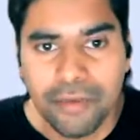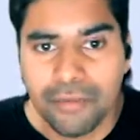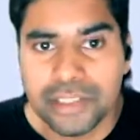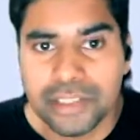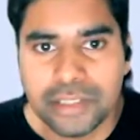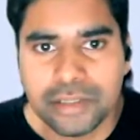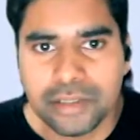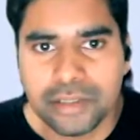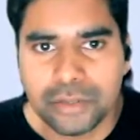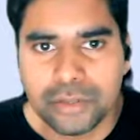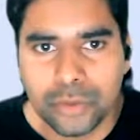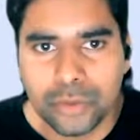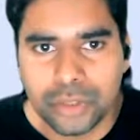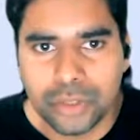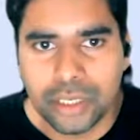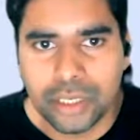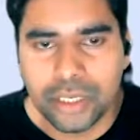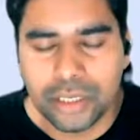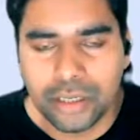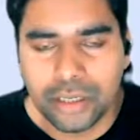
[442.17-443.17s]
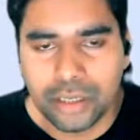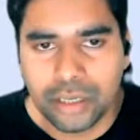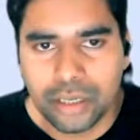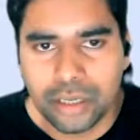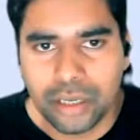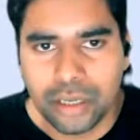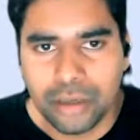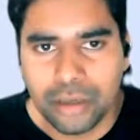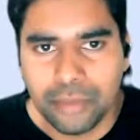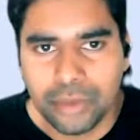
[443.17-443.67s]
which is the social and
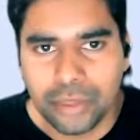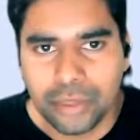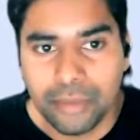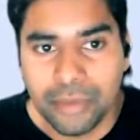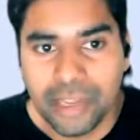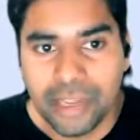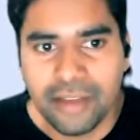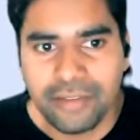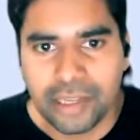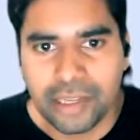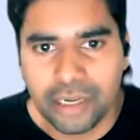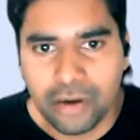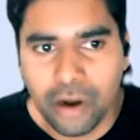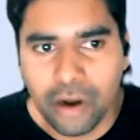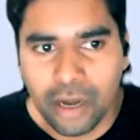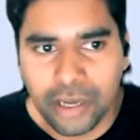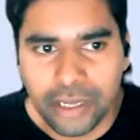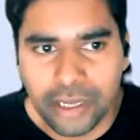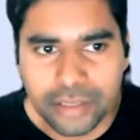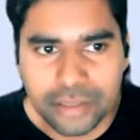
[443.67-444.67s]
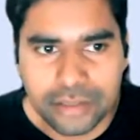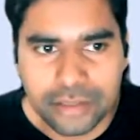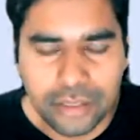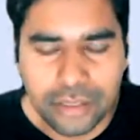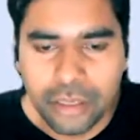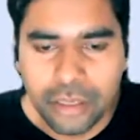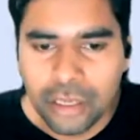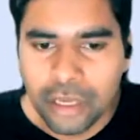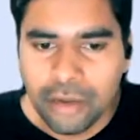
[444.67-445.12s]
the behavioral context.